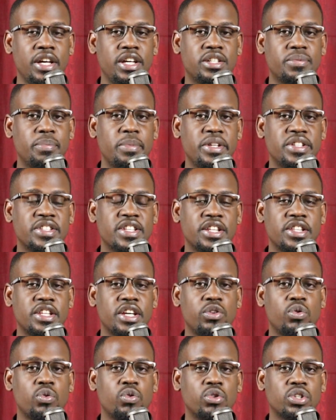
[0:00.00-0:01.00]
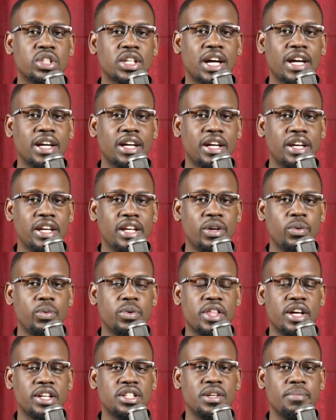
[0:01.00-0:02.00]
it means that they do not agree
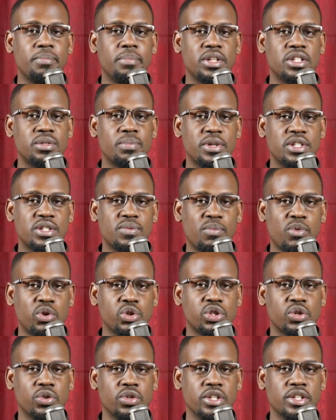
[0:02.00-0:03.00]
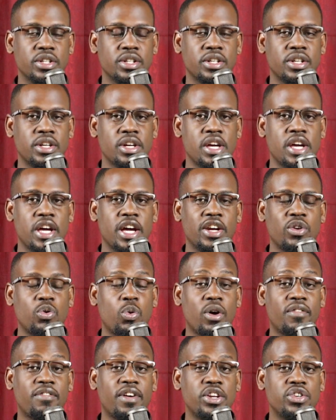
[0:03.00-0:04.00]
with that impeachment motion. And
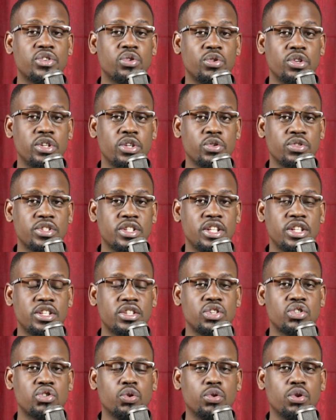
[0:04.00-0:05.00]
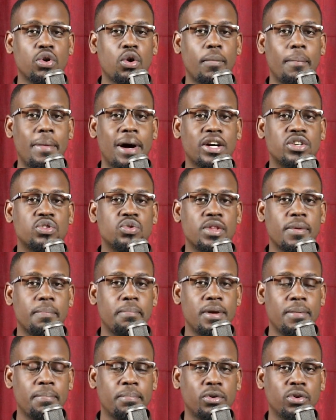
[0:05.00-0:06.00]
whoever introduced it should go back to the
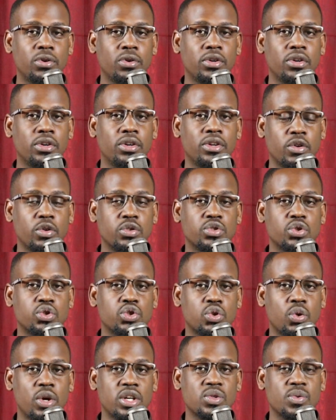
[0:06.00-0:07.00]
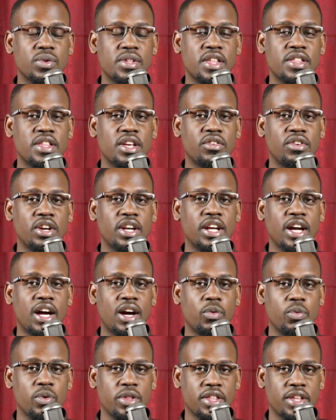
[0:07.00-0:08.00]
people and also show us whether they really
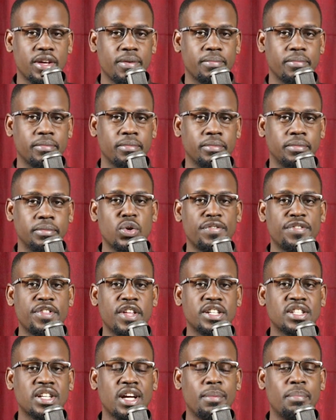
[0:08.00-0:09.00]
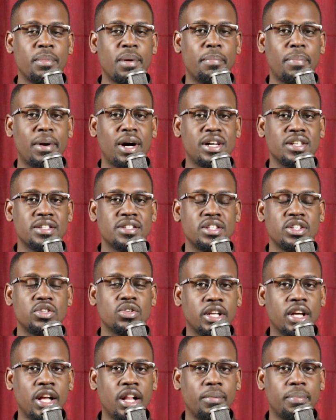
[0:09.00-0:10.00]
are with them. So if that can be passed,
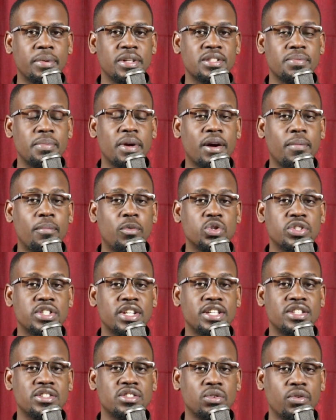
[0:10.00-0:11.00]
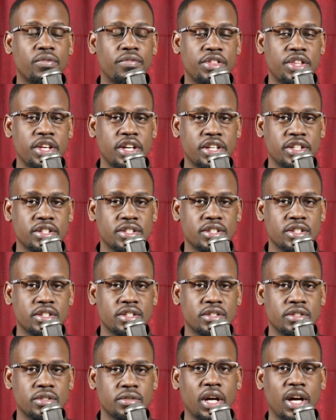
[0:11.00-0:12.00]
it'll help us make more sense of things.
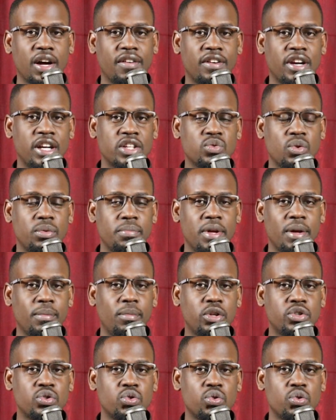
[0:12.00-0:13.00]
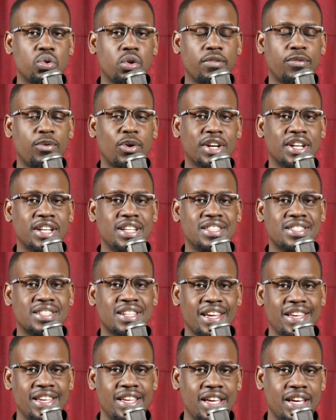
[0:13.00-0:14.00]
Governors will be able to rule for at least
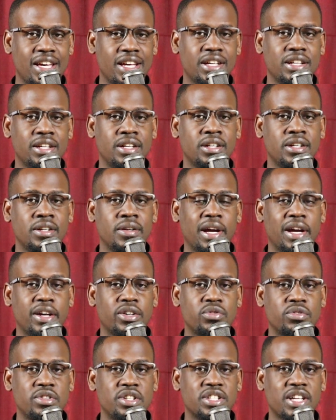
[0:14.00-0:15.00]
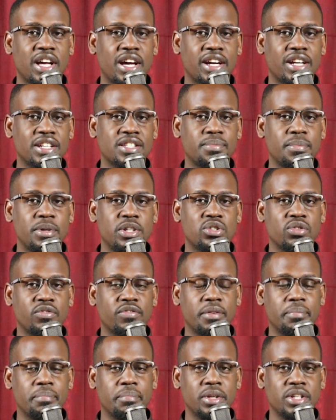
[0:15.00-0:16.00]
a year prior to this harassment
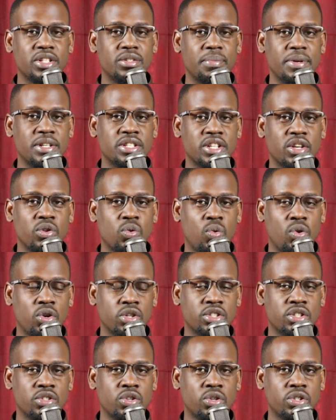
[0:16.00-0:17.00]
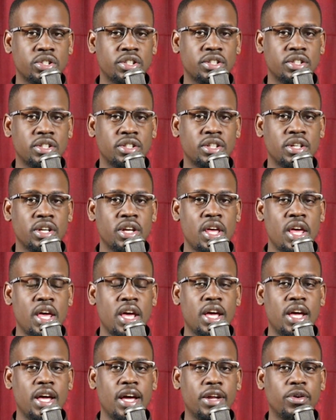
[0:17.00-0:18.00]
of impeachment and whatnot.
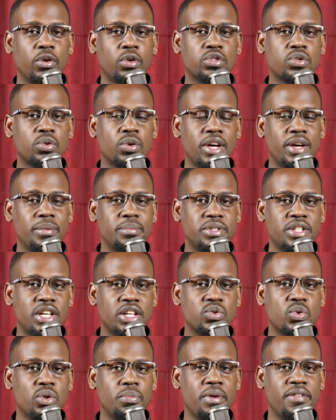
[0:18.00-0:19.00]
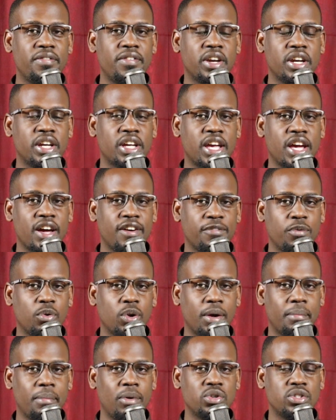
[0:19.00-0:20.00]
And also MCAs will be very
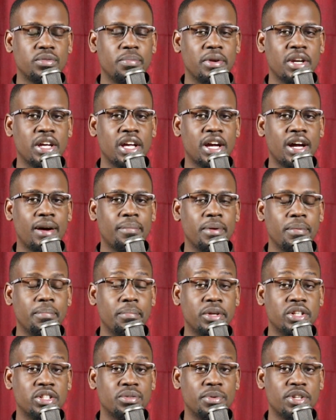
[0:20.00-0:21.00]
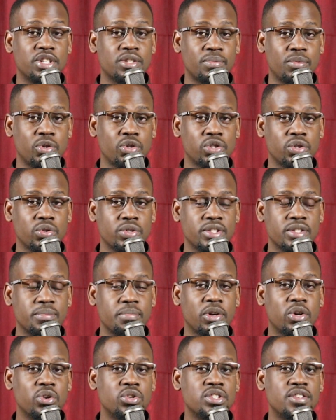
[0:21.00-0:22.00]
careful about bringing up impeachment motions,
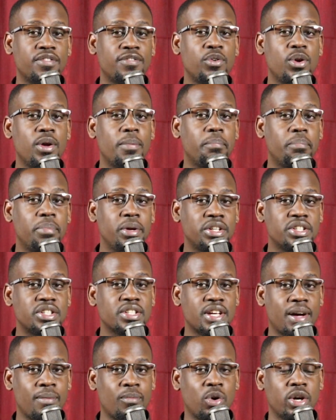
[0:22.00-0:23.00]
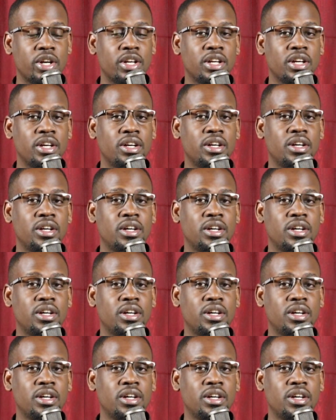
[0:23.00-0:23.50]
because if you impeach someone